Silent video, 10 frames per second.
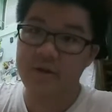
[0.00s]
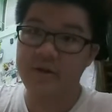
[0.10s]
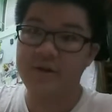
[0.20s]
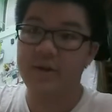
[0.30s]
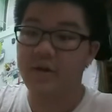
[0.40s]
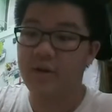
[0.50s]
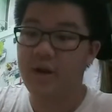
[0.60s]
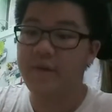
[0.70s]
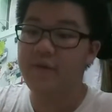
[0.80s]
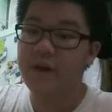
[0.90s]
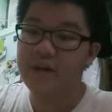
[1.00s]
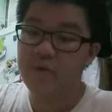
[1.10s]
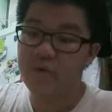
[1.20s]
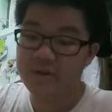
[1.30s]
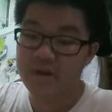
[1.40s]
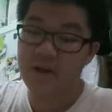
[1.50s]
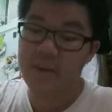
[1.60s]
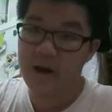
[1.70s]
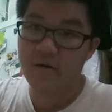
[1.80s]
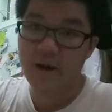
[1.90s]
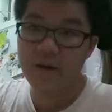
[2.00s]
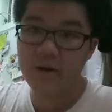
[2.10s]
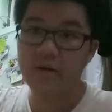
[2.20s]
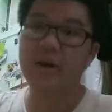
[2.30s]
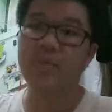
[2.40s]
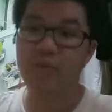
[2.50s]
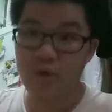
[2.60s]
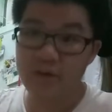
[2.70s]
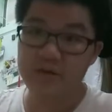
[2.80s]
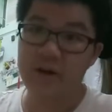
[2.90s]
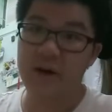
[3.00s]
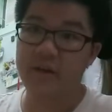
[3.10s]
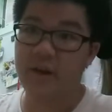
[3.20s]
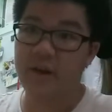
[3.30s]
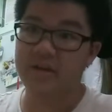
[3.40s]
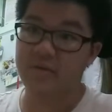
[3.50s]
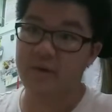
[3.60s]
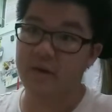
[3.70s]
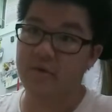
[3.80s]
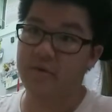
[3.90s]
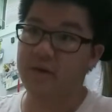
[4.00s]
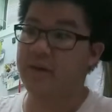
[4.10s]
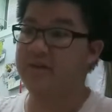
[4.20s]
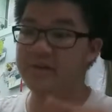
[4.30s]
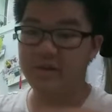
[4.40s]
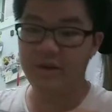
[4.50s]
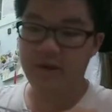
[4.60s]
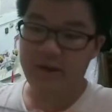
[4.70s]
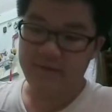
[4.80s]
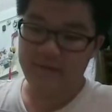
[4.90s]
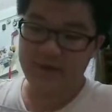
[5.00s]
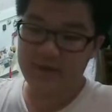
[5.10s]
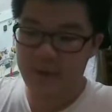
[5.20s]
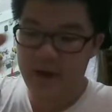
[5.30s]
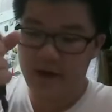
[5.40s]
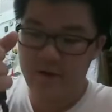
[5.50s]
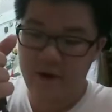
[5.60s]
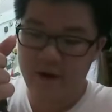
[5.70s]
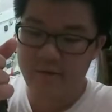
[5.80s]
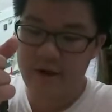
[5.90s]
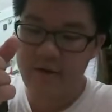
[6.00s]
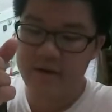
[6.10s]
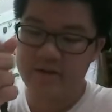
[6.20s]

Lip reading: So if you guys really want to get a Pale Rider, pray to God that that's a regular release. There's a Pale Rider variant